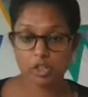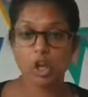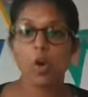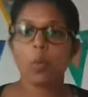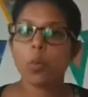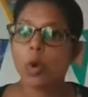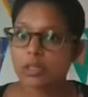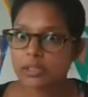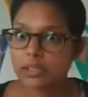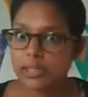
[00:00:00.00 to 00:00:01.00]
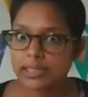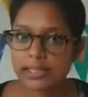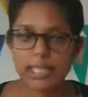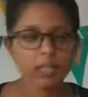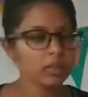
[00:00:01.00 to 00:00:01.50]
What's the
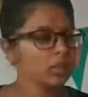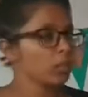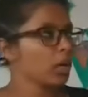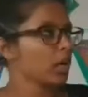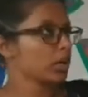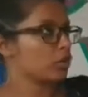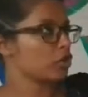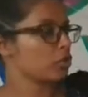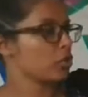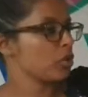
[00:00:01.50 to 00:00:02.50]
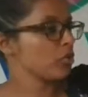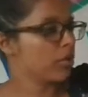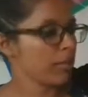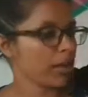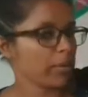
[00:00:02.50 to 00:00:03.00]
second one? Do you
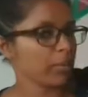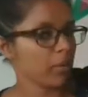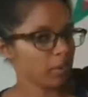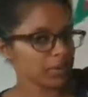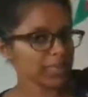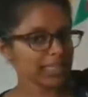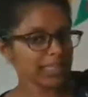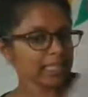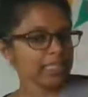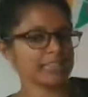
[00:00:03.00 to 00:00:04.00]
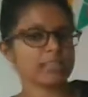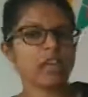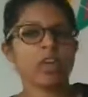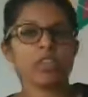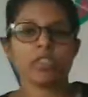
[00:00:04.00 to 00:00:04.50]
remember what it is?
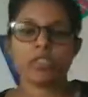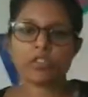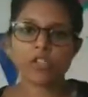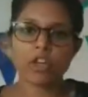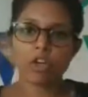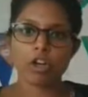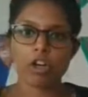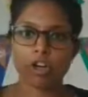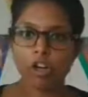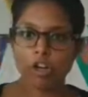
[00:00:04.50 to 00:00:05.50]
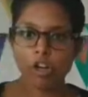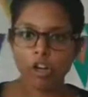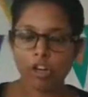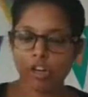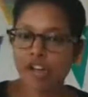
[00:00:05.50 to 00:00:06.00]
The
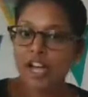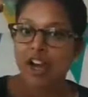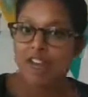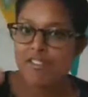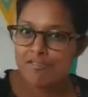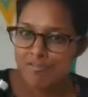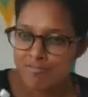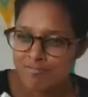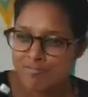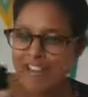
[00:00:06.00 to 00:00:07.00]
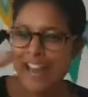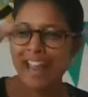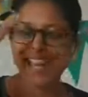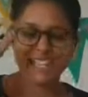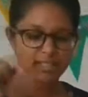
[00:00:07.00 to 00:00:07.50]
red.
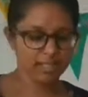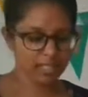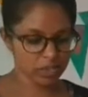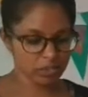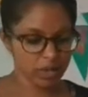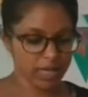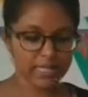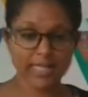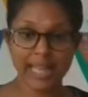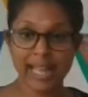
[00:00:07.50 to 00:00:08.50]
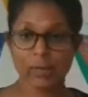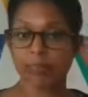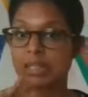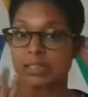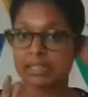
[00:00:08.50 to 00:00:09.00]
That's right. Now, there's a
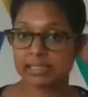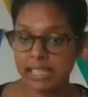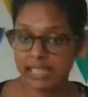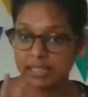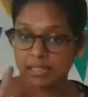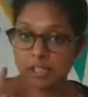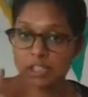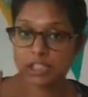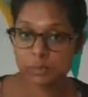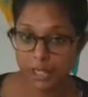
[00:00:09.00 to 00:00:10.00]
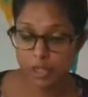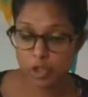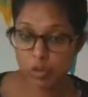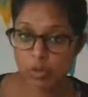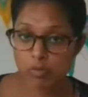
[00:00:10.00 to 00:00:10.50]
second special
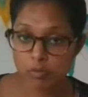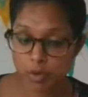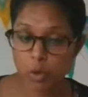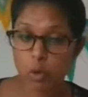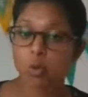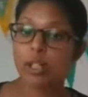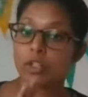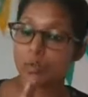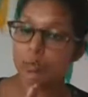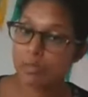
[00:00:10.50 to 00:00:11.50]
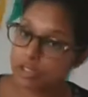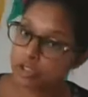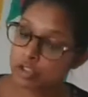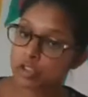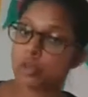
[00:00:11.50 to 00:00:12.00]
rule that you must
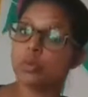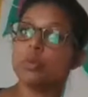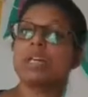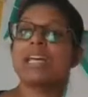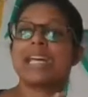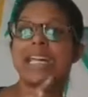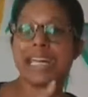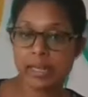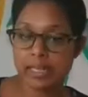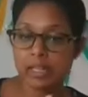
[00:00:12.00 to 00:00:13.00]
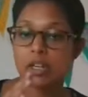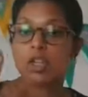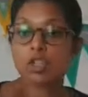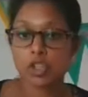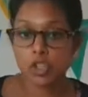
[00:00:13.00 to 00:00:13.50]
do in
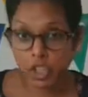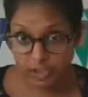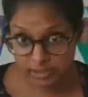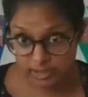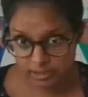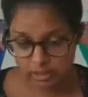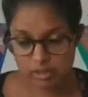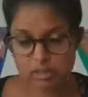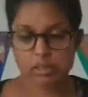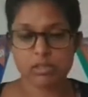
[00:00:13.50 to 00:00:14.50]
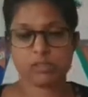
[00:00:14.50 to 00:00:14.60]
the sentence.